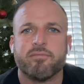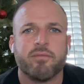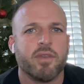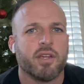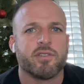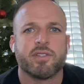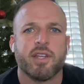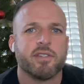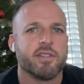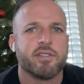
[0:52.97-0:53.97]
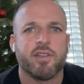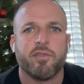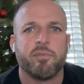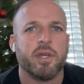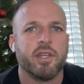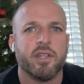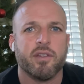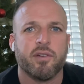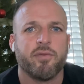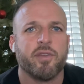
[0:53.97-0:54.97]
exercising self pity
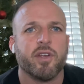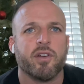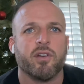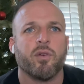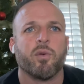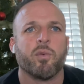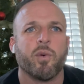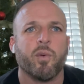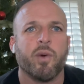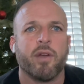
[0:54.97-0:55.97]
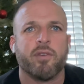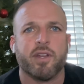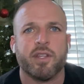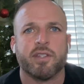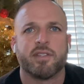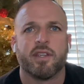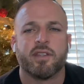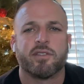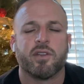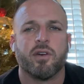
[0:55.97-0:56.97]
or fear or whatever it is.
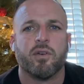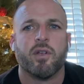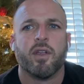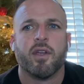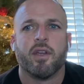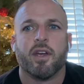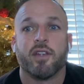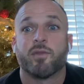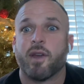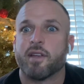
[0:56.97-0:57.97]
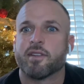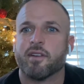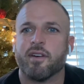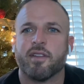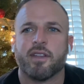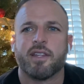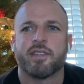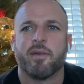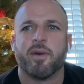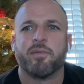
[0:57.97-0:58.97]
And so I just want to ask you, oh, the lights
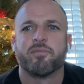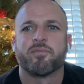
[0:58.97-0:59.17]
came on.